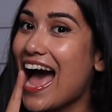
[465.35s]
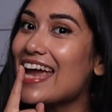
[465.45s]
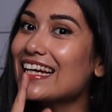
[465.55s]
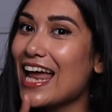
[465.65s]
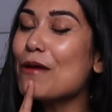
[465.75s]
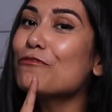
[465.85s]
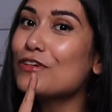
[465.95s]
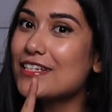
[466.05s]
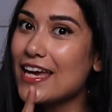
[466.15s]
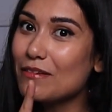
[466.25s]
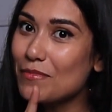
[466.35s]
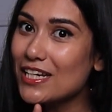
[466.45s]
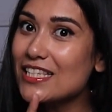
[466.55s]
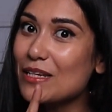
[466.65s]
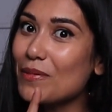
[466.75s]
I climbed for 10
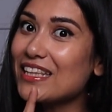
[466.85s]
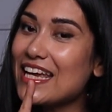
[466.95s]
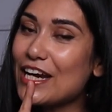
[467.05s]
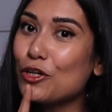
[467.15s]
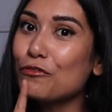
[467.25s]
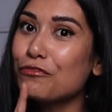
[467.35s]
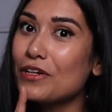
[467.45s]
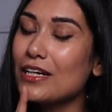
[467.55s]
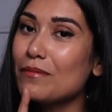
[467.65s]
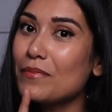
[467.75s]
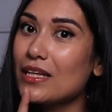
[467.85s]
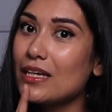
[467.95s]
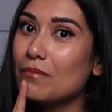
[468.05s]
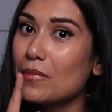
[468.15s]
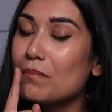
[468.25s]
minutes and by the end of it
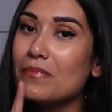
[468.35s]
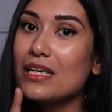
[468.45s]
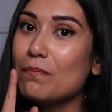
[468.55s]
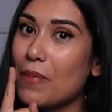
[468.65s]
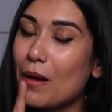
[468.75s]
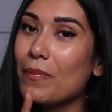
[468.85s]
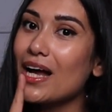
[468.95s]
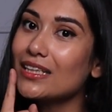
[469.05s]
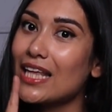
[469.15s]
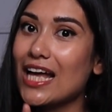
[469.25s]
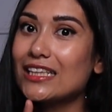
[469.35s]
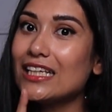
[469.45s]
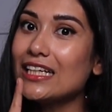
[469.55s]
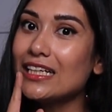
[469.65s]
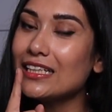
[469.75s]
meri mummy, papa,
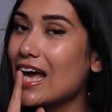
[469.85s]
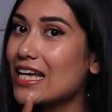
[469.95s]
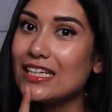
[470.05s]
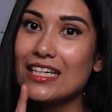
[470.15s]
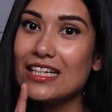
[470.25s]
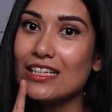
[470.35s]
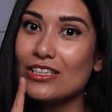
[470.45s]
dadi, nani,